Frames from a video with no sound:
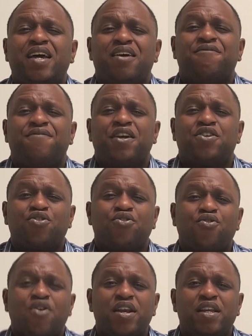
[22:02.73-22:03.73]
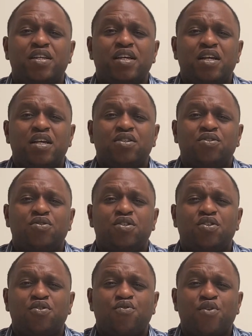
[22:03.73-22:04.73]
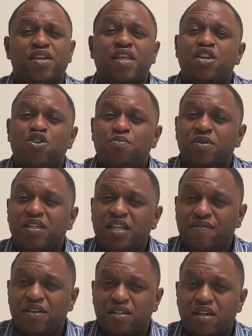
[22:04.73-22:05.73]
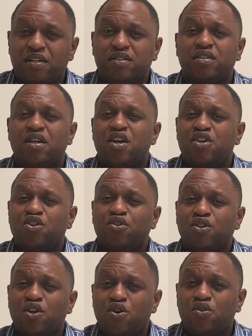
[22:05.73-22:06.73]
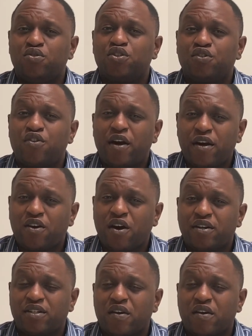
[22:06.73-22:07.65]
credit to the degree that you believe it does. Your loans, your credit cards, however, do.